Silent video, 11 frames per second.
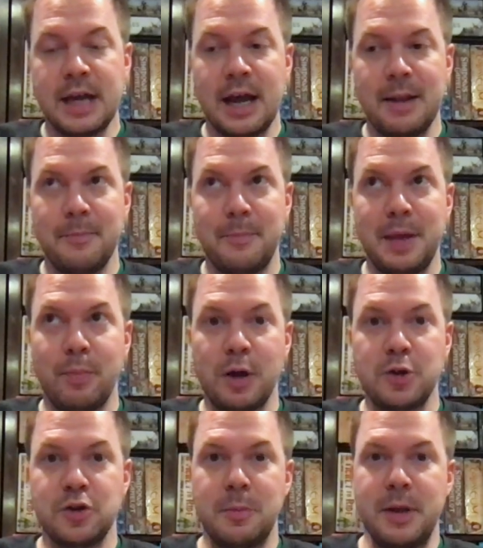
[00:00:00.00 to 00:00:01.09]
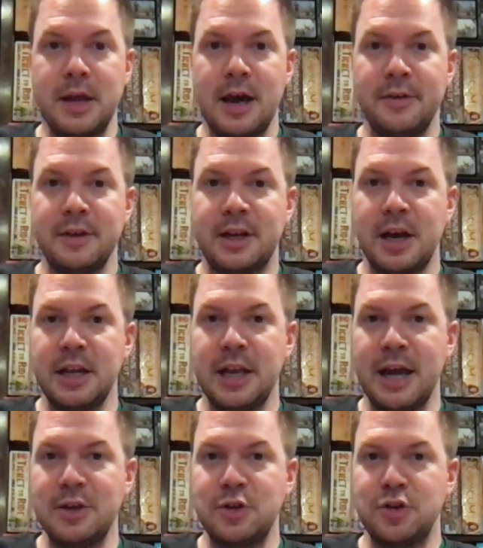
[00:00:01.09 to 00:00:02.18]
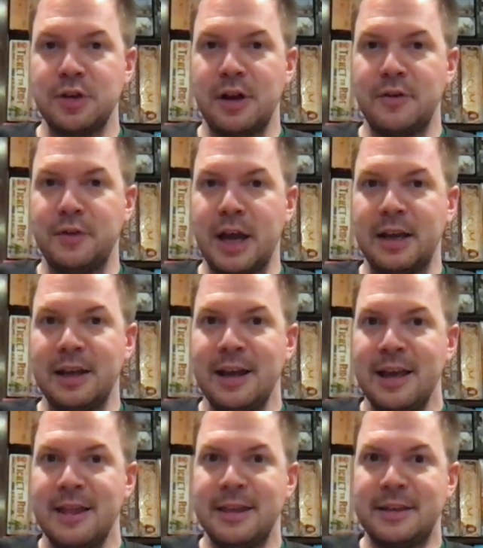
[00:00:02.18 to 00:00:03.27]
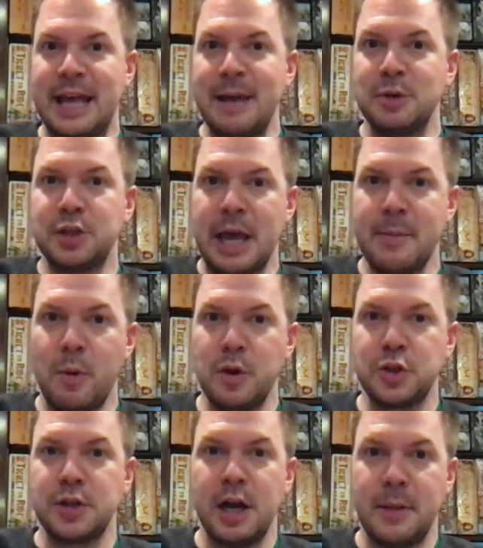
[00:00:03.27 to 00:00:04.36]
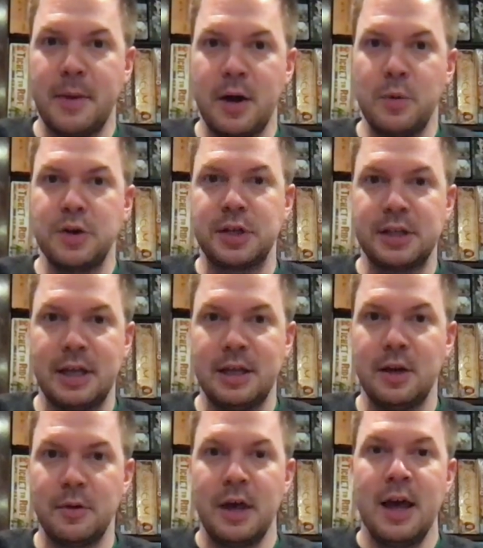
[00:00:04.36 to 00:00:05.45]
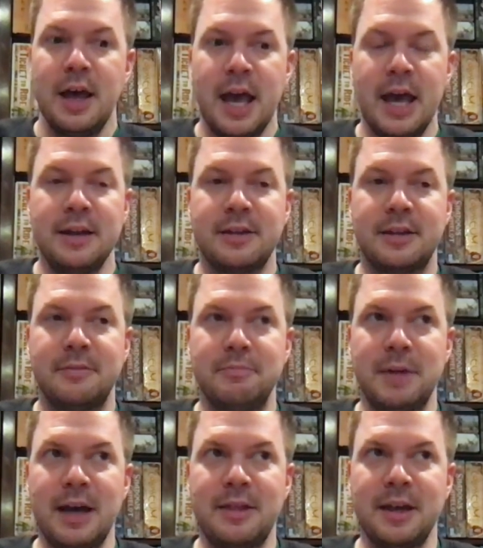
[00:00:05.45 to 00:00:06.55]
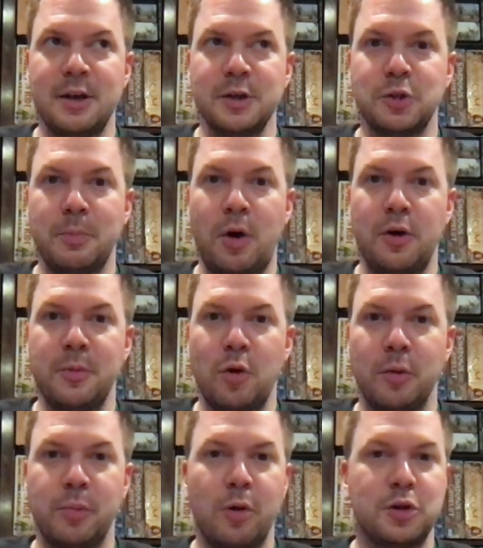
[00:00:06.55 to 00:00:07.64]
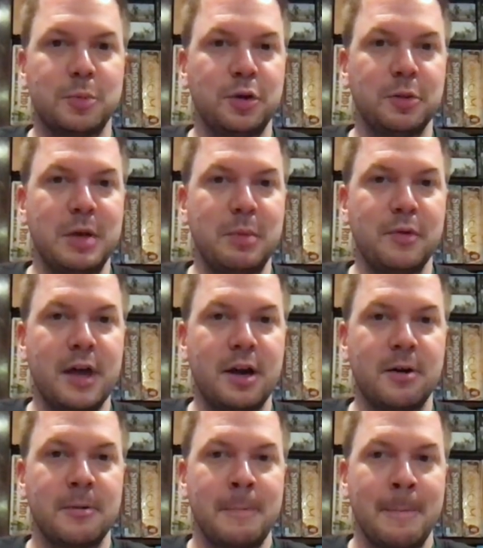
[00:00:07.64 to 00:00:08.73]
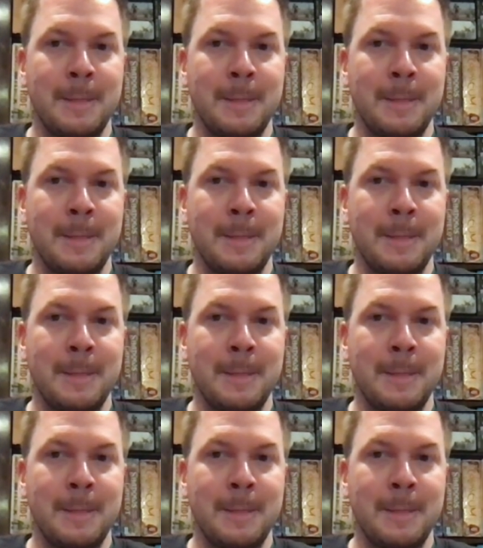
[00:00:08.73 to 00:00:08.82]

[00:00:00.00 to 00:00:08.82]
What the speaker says: and not be pressured to be on the cutting edge of like, this game just came out, we should talk about it, we should get to, and it's, I think, also all the more approachable to people that are